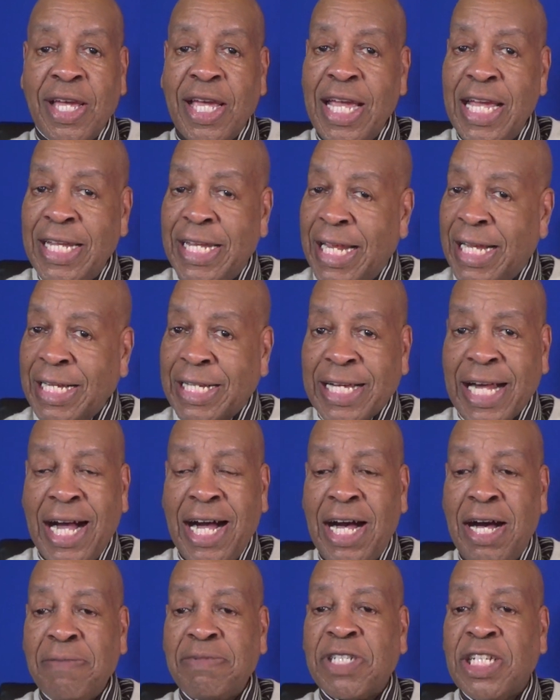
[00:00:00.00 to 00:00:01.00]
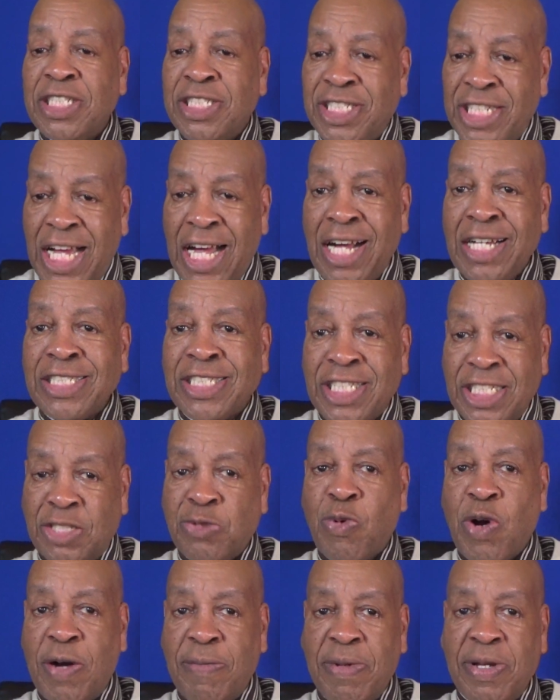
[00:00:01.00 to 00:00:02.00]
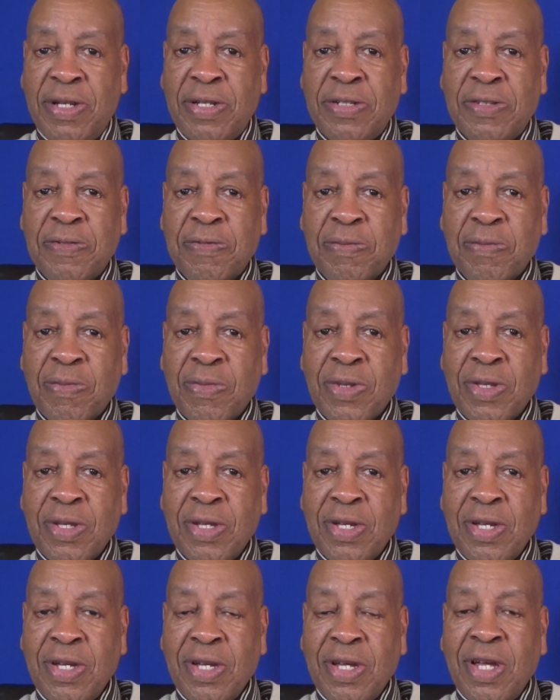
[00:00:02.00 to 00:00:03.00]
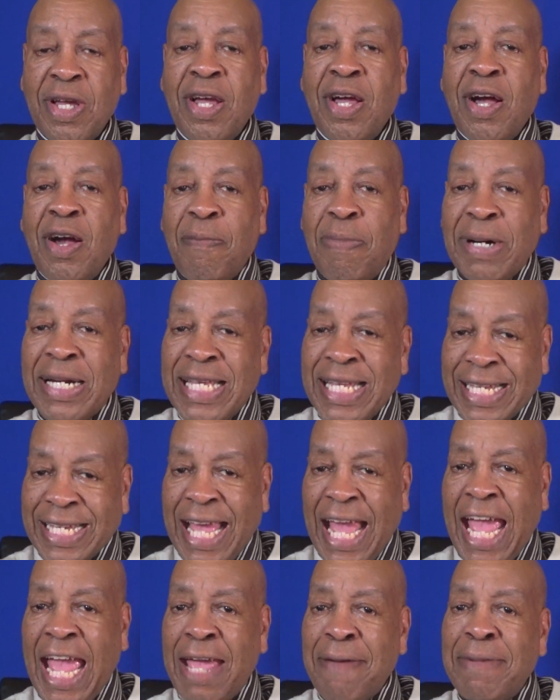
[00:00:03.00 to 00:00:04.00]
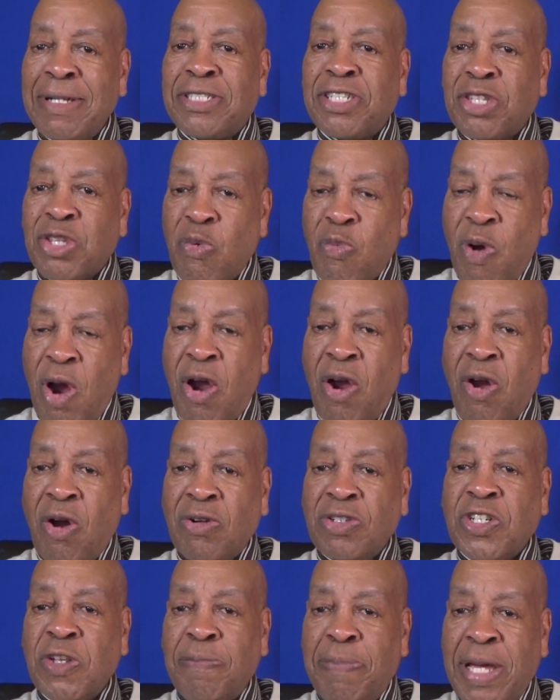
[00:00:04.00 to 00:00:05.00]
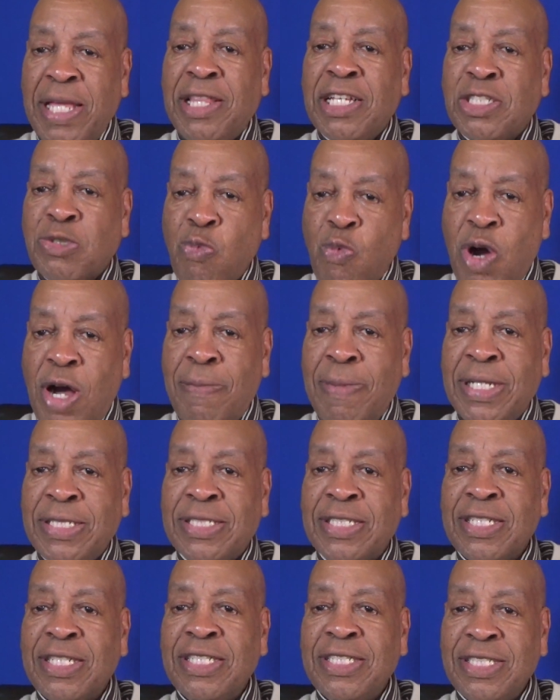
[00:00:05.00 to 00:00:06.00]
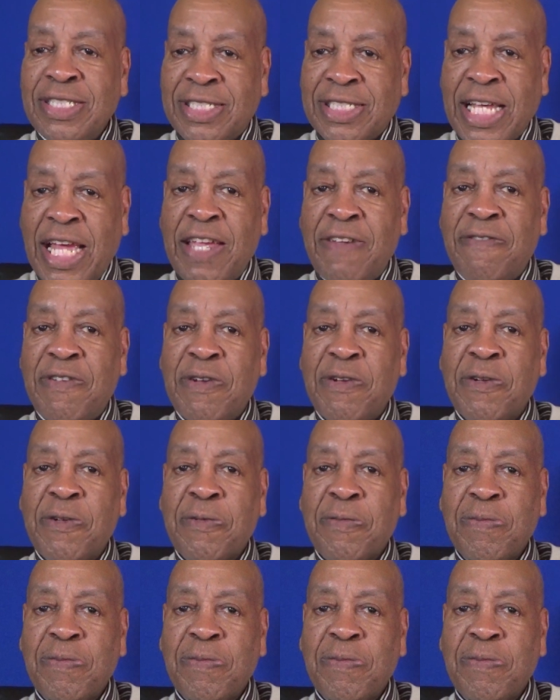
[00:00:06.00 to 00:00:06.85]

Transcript: He didn't come to judge this woman. But he came into the world to be this woman's savior.